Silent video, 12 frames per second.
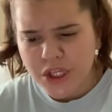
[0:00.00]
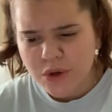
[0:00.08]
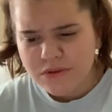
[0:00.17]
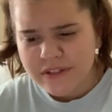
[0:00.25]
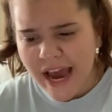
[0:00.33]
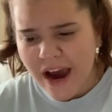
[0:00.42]

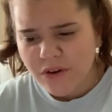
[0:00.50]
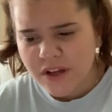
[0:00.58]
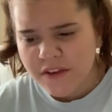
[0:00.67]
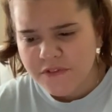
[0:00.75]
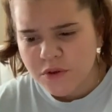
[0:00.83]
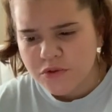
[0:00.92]
you down
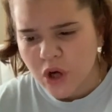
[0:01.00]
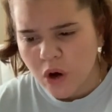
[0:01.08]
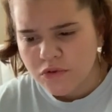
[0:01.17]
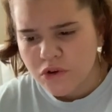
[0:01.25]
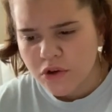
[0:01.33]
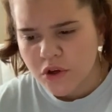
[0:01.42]
if you
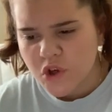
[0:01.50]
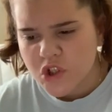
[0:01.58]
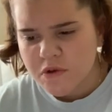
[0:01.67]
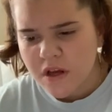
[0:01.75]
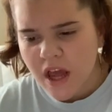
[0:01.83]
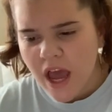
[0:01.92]
don't know your
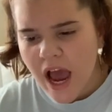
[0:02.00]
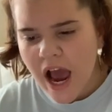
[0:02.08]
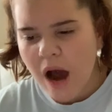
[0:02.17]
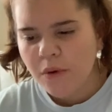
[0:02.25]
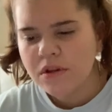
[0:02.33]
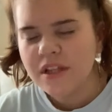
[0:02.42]
Christmas.
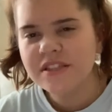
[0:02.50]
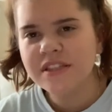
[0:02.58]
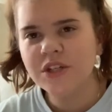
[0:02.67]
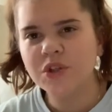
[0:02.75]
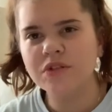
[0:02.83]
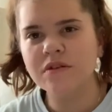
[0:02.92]
How will
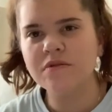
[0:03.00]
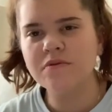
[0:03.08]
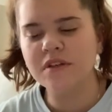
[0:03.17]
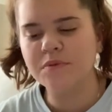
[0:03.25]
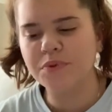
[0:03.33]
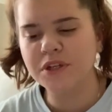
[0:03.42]
listening to Christmas
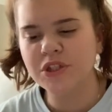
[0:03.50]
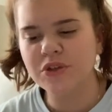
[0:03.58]
music bring